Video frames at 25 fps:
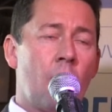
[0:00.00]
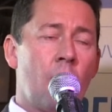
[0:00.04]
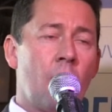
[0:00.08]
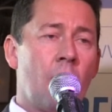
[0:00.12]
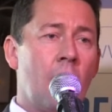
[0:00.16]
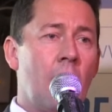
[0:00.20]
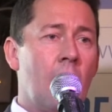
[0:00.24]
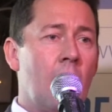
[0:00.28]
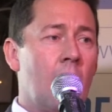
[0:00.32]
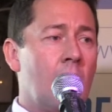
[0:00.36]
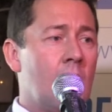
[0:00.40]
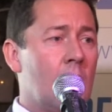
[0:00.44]
out
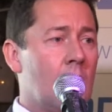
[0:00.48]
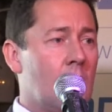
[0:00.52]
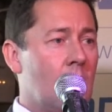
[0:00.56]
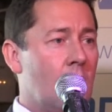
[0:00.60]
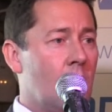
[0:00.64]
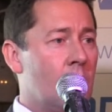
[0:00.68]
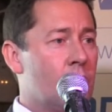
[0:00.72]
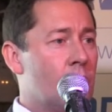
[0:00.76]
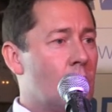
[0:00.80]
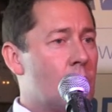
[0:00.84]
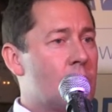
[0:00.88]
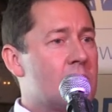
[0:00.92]
there,
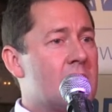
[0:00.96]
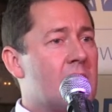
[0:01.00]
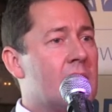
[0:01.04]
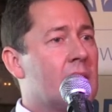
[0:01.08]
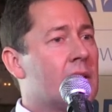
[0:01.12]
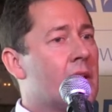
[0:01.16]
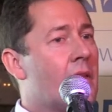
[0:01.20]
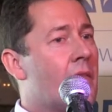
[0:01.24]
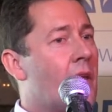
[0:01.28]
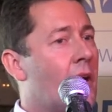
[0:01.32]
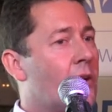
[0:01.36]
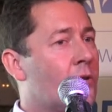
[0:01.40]
and
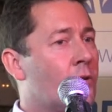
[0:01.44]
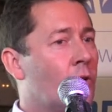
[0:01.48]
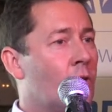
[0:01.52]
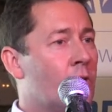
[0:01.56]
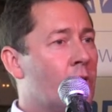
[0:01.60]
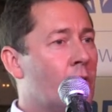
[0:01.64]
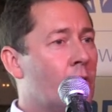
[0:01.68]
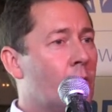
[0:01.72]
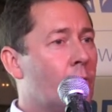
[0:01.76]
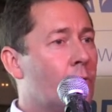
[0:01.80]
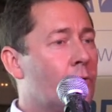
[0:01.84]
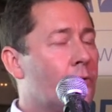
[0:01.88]
routinely that's
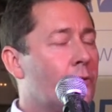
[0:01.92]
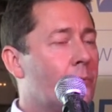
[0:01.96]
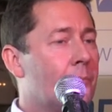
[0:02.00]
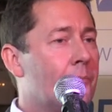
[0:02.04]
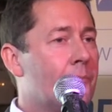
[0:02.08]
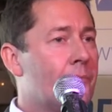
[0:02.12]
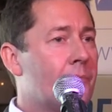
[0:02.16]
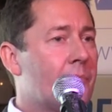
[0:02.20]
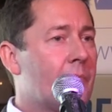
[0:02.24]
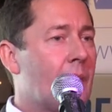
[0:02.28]
not used.